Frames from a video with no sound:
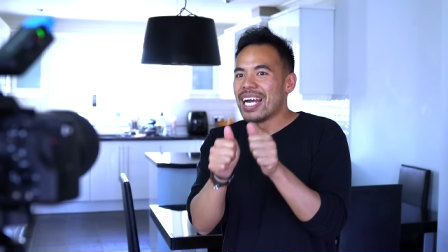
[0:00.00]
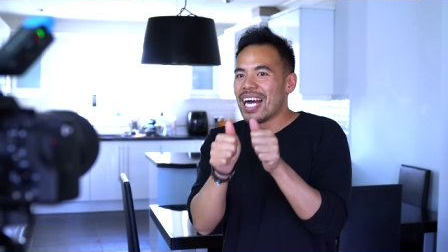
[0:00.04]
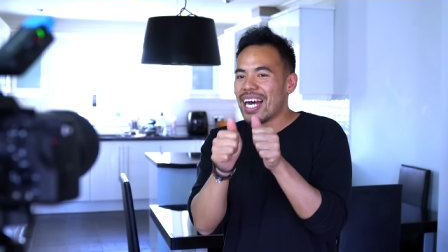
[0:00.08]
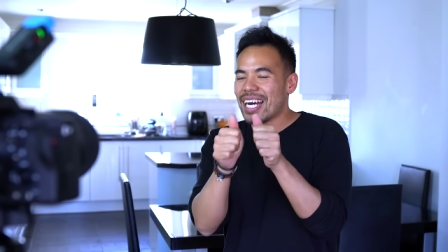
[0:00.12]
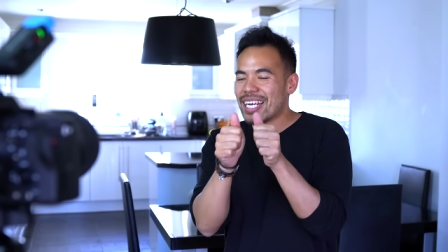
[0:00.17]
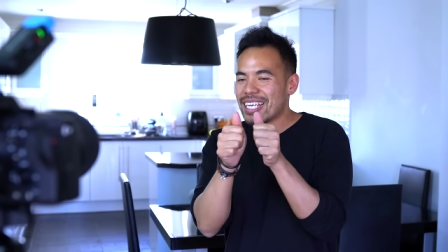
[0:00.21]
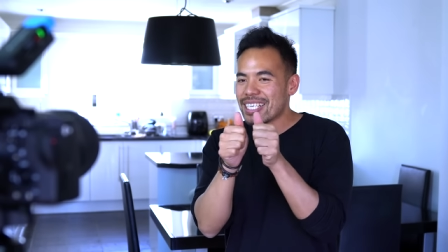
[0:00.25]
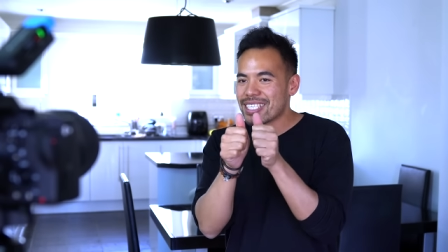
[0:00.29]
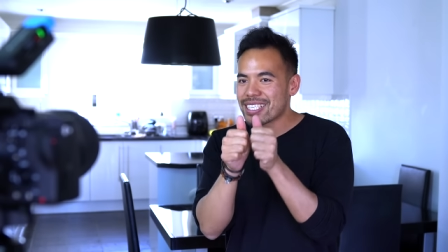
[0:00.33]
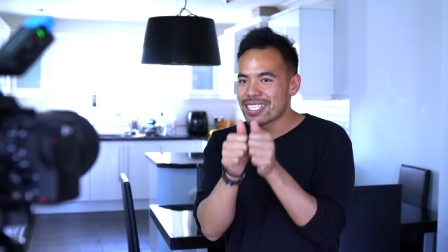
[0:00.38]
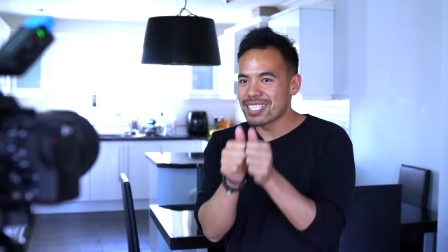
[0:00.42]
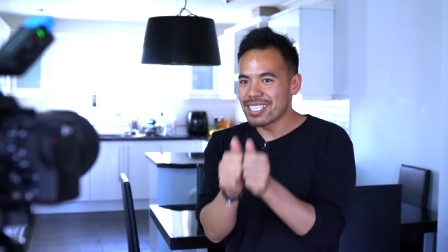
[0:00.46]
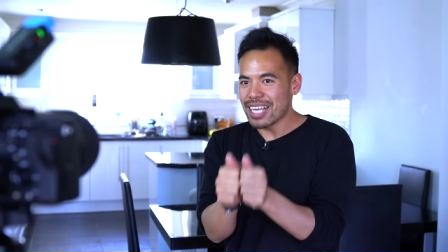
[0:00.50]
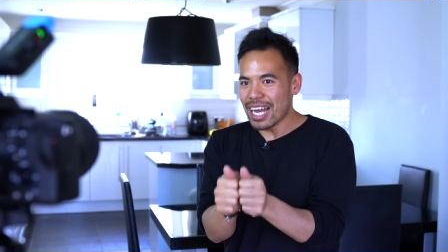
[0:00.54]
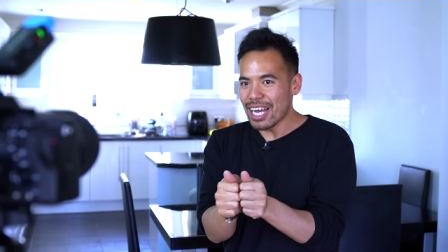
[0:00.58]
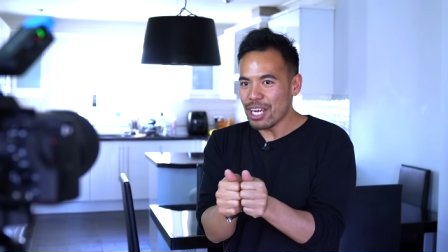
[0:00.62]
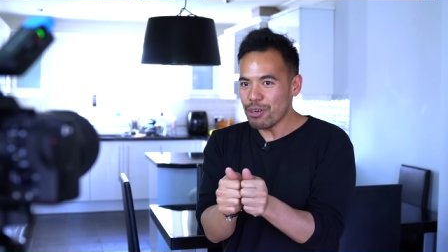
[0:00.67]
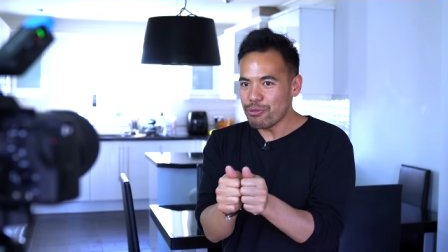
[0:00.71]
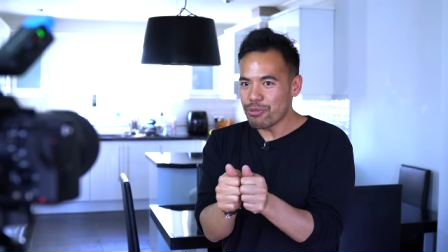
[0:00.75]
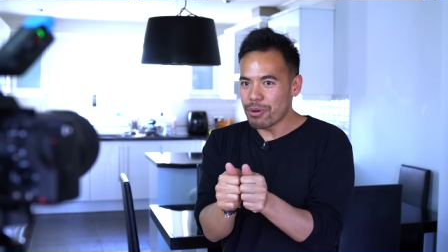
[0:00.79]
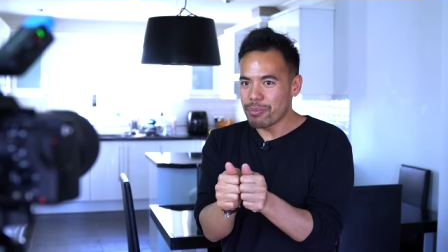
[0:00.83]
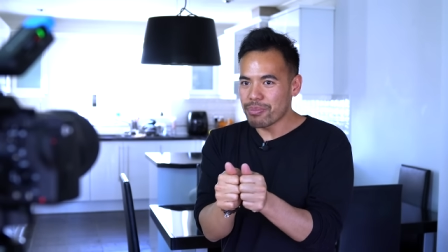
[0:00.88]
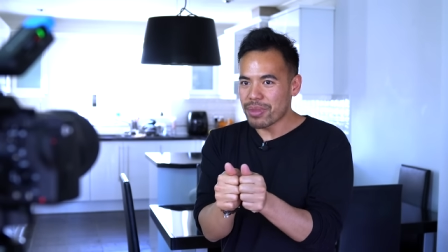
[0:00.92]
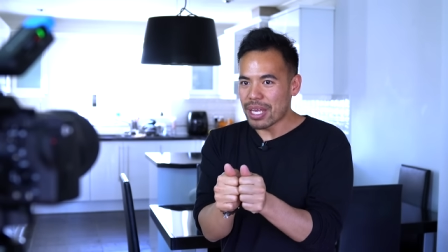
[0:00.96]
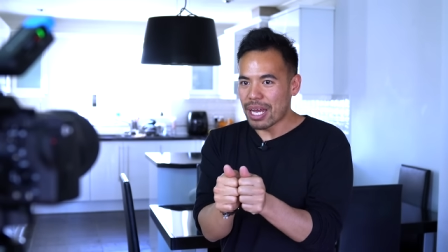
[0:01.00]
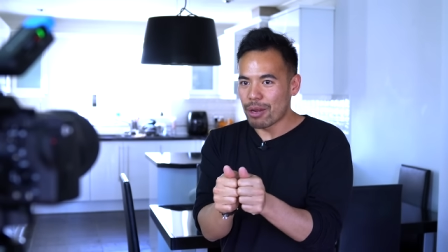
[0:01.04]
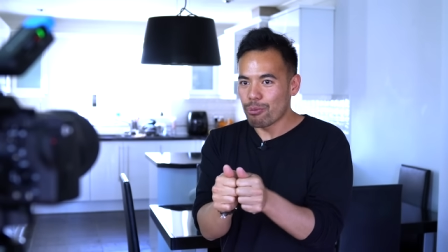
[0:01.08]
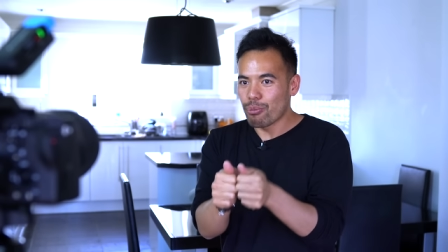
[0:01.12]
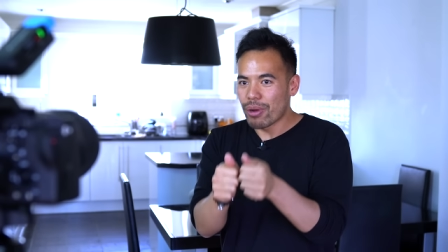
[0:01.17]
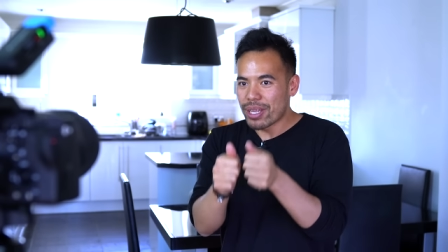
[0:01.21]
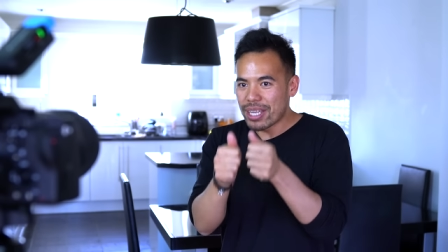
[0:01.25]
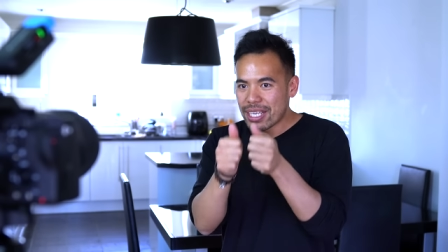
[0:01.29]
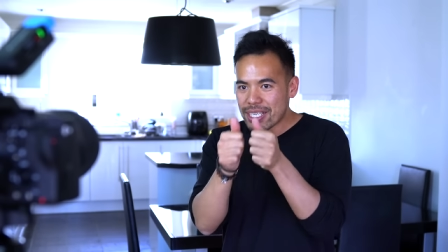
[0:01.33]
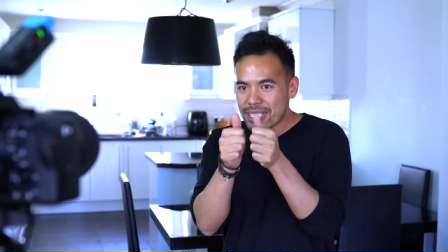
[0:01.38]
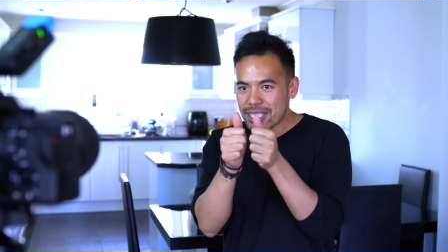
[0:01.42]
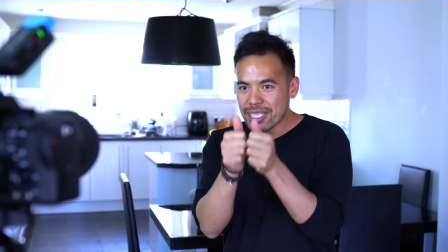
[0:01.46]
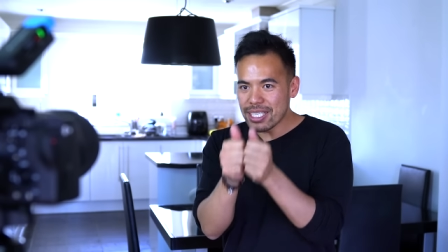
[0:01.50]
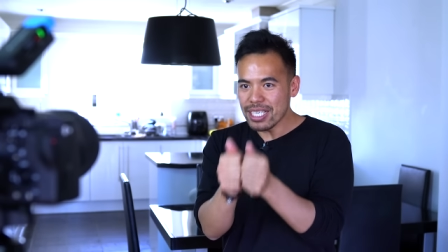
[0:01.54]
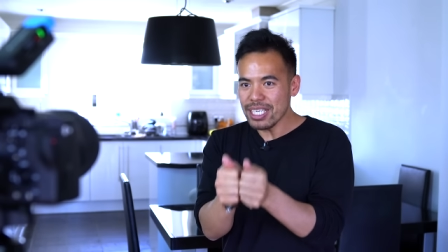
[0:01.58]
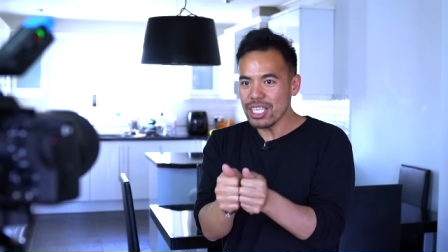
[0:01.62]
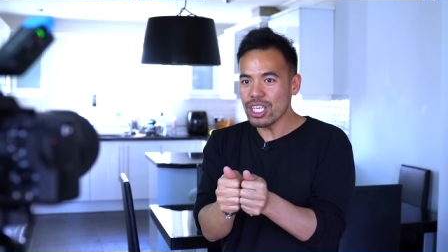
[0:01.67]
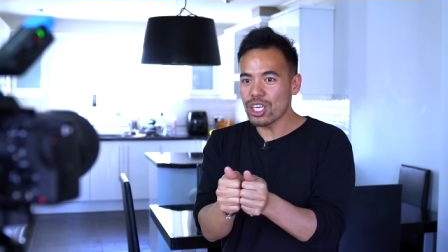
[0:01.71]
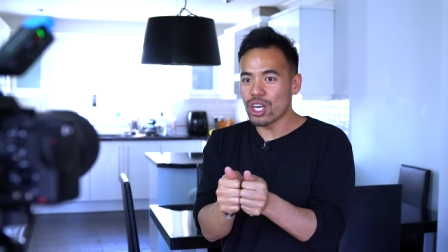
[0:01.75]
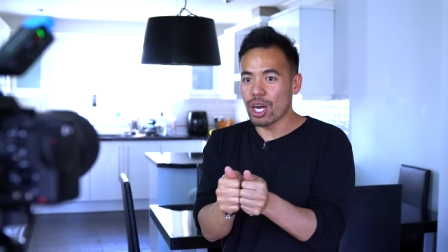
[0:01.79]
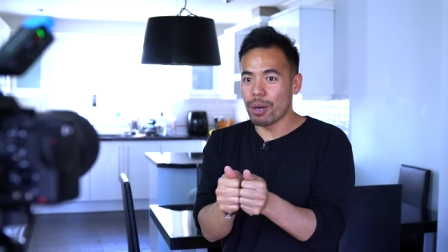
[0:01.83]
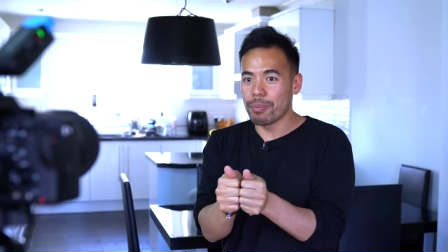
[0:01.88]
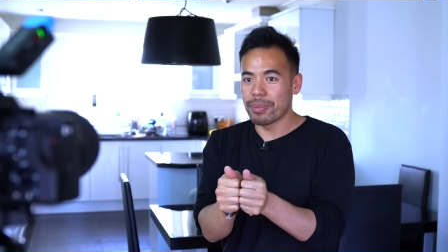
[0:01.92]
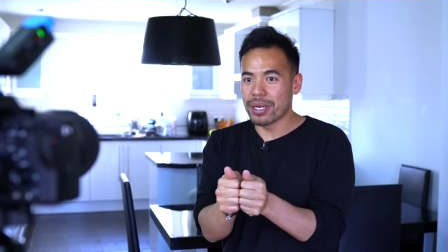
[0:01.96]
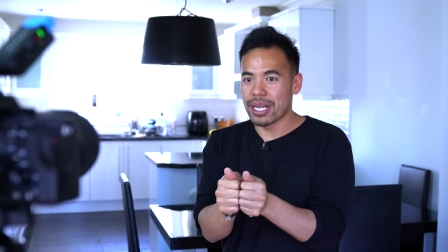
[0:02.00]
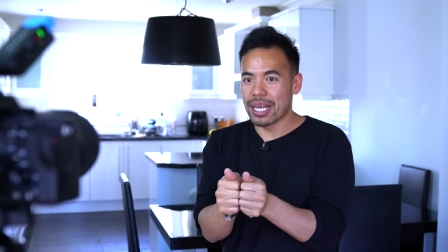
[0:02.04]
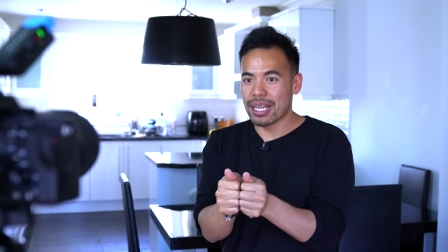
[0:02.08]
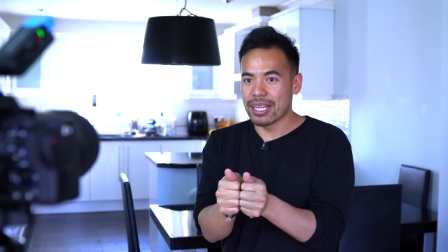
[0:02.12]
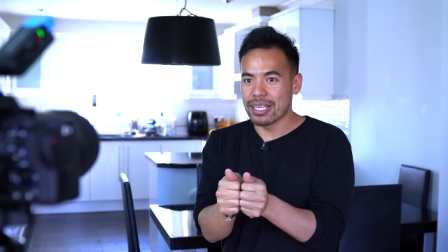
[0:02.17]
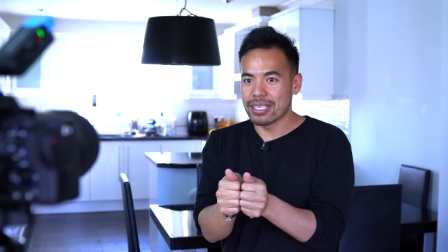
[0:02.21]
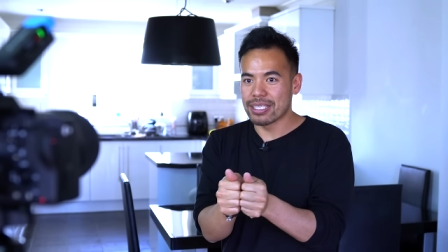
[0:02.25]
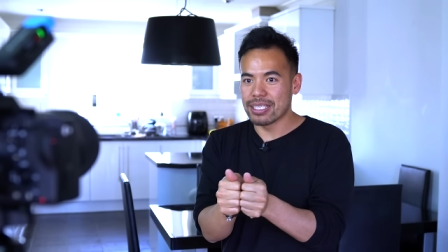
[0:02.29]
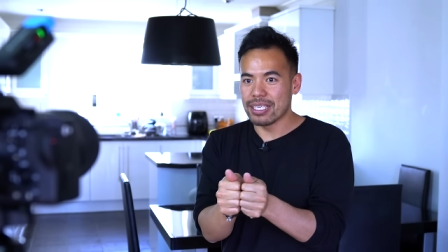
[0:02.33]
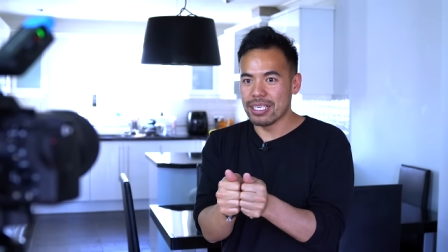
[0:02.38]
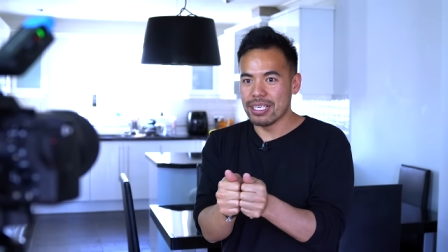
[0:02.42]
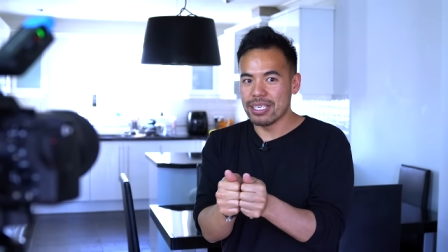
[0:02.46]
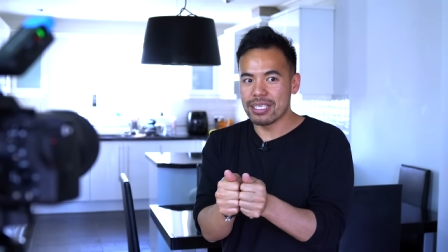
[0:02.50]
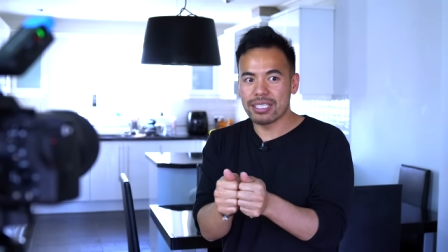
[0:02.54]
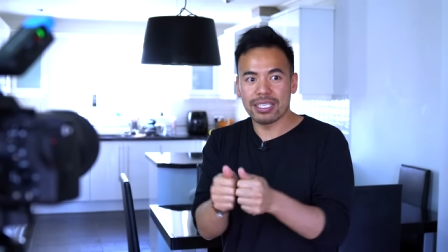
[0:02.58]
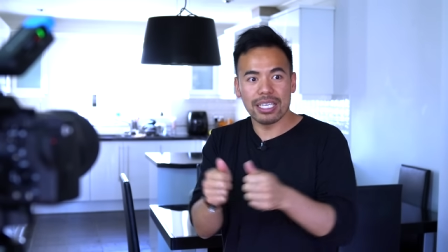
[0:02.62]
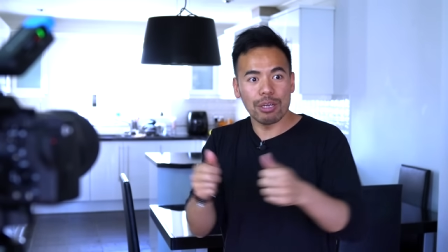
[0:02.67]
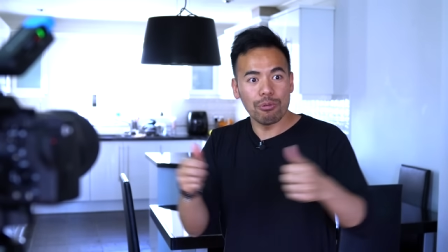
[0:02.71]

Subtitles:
And aside from that, when they see the commonalities,